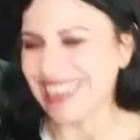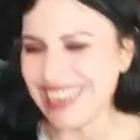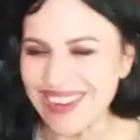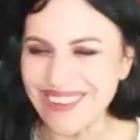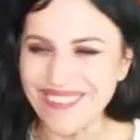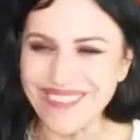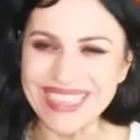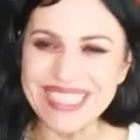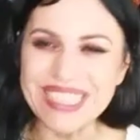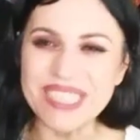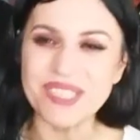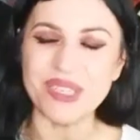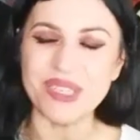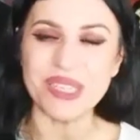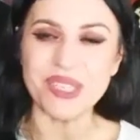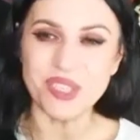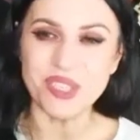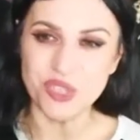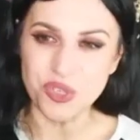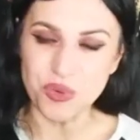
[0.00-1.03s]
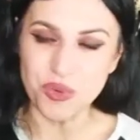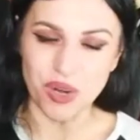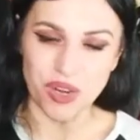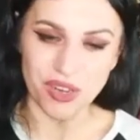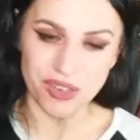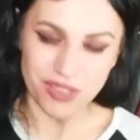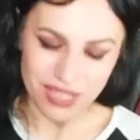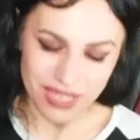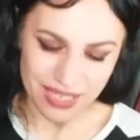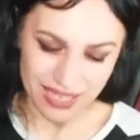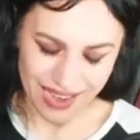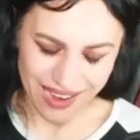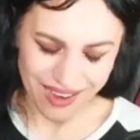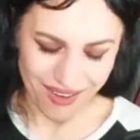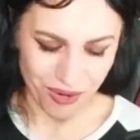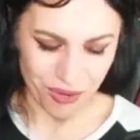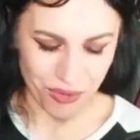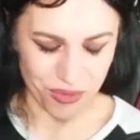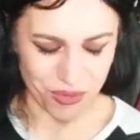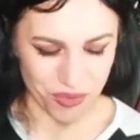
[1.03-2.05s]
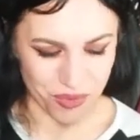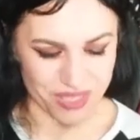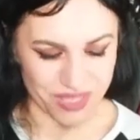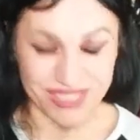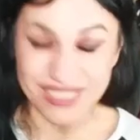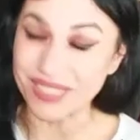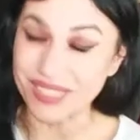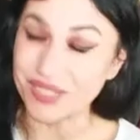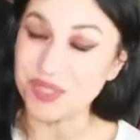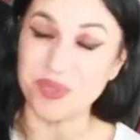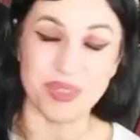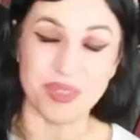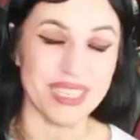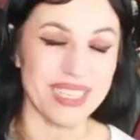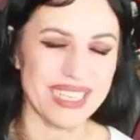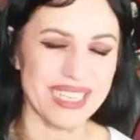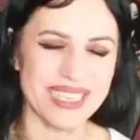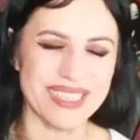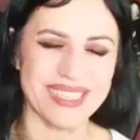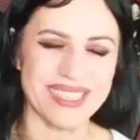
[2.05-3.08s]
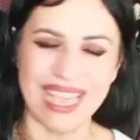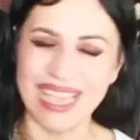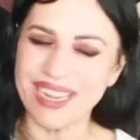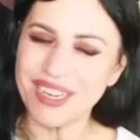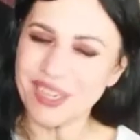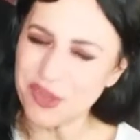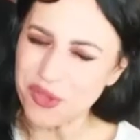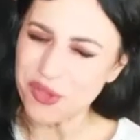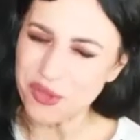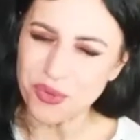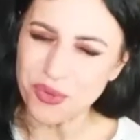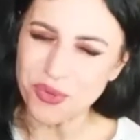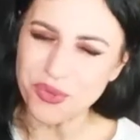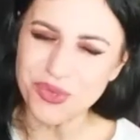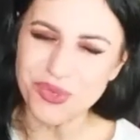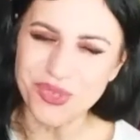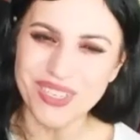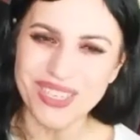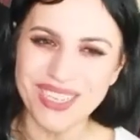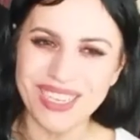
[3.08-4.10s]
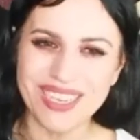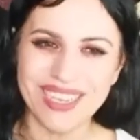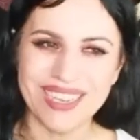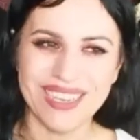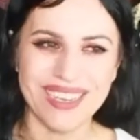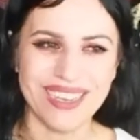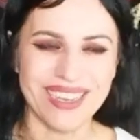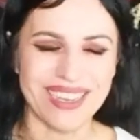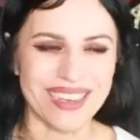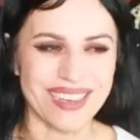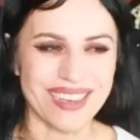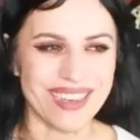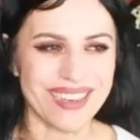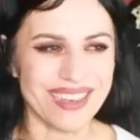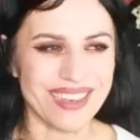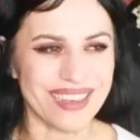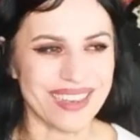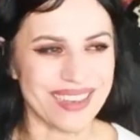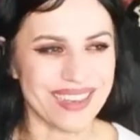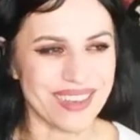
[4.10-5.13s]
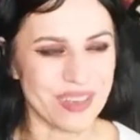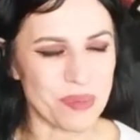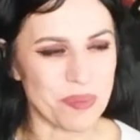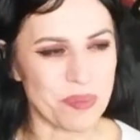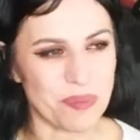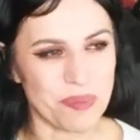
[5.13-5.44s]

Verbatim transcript: No, it's it's too early now. We didn't release any news. Uh,